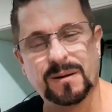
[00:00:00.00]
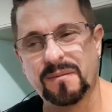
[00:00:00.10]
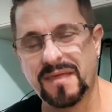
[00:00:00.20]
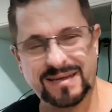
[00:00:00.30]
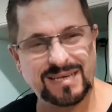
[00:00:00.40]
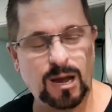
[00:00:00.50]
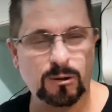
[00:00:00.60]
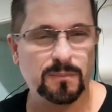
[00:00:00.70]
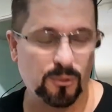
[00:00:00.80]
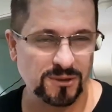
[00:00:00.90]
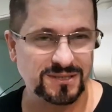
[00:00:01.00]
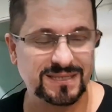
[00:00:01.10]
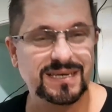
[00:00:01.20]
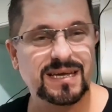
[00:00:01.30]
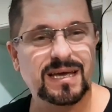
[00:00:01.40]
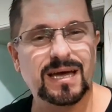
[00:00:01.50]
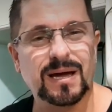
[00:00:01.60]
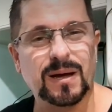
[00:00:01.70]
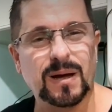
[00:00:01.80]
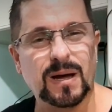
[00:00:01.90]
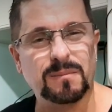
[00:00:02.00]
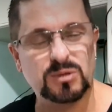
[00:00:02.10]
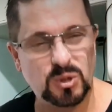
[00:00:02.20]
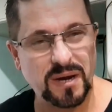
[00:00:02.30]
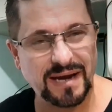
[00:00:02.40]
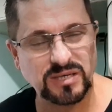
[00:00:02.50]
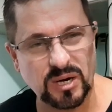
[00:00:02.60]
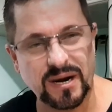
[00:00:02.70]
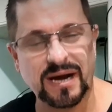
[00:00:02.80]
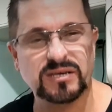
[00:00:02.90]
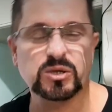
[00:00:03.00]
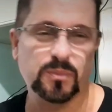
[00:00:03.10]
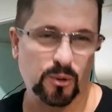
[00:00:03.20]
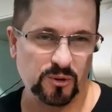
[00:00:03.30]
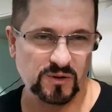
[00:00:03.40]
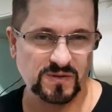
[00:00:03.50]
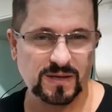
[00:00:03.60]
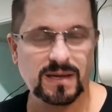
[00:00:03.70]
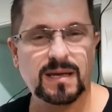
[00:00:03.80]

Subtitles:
That's how important you guys are as supporters,